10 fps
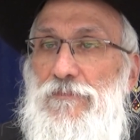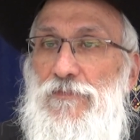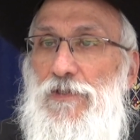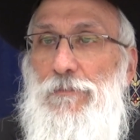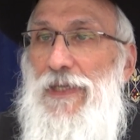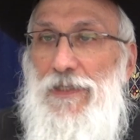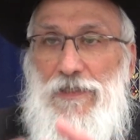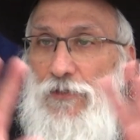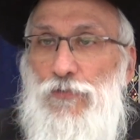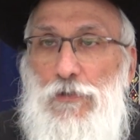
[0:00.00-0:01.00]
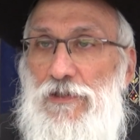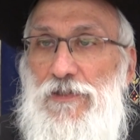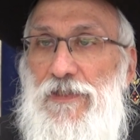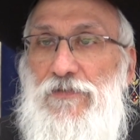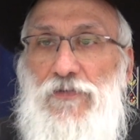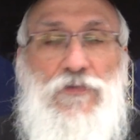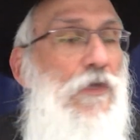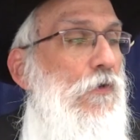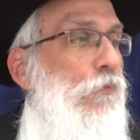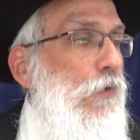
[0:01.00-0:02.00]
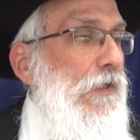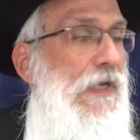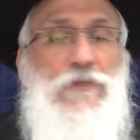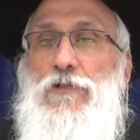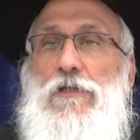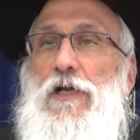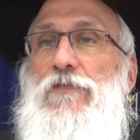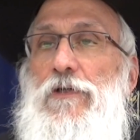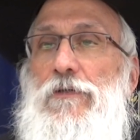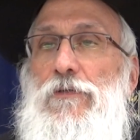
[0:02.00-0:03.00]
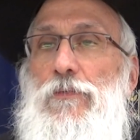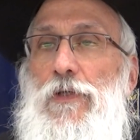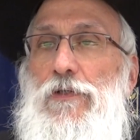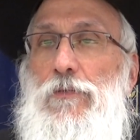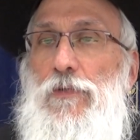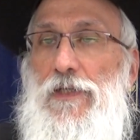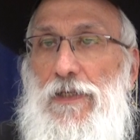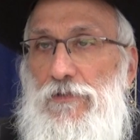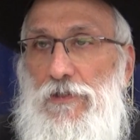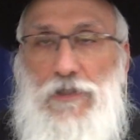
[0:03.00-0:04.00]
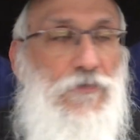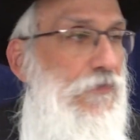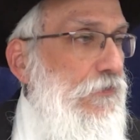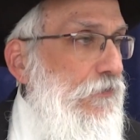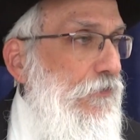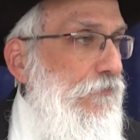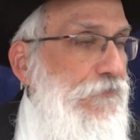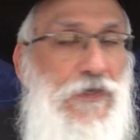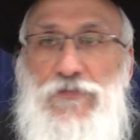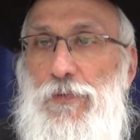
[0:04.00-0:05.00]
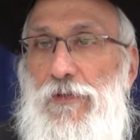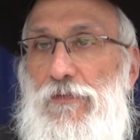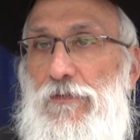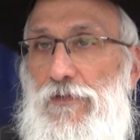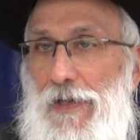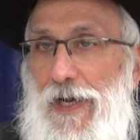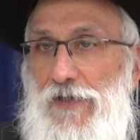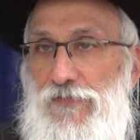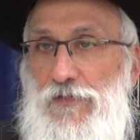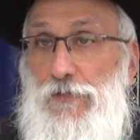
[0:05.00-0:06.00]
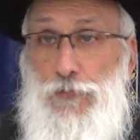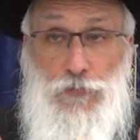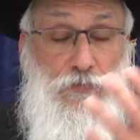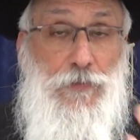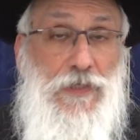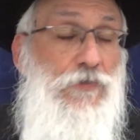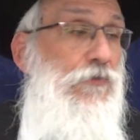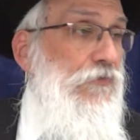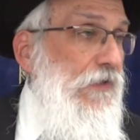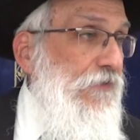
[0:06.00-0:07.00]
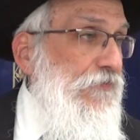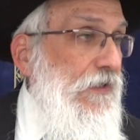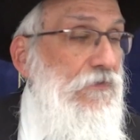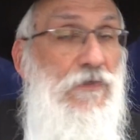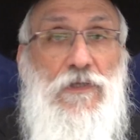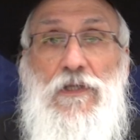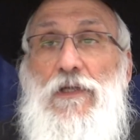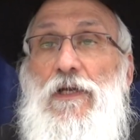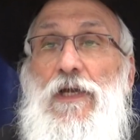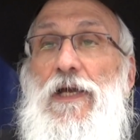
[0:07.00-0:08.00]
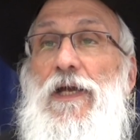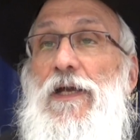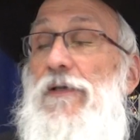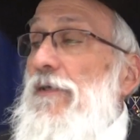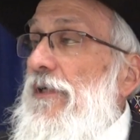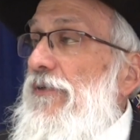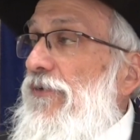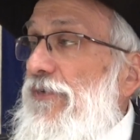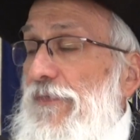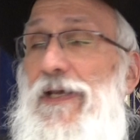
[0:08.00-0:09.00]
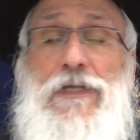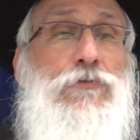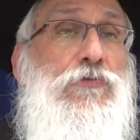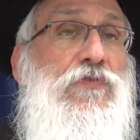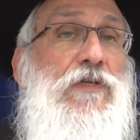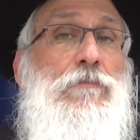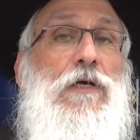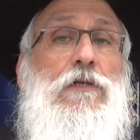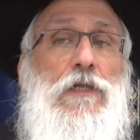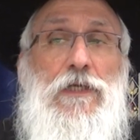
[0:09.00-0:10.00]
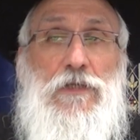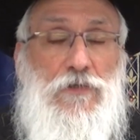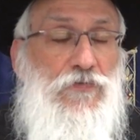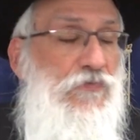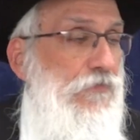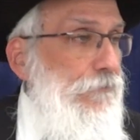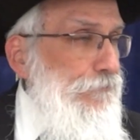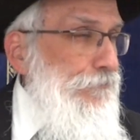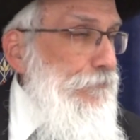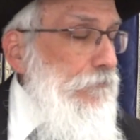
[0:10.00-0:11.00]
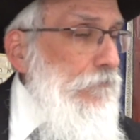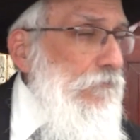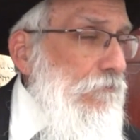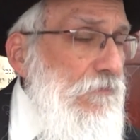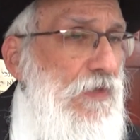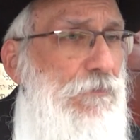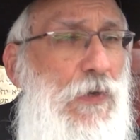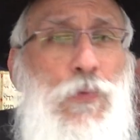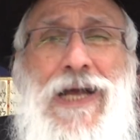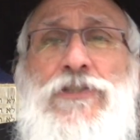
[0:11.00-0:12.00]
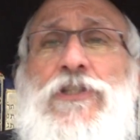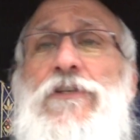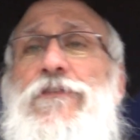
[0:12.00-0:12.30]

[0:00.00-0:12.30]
okay, I'm not getting into all the details. What hand do you cover your, what hand do you cover your face with? Your eyes. You use the right hand, you use the left hand. There's a very interesting machlekes by washing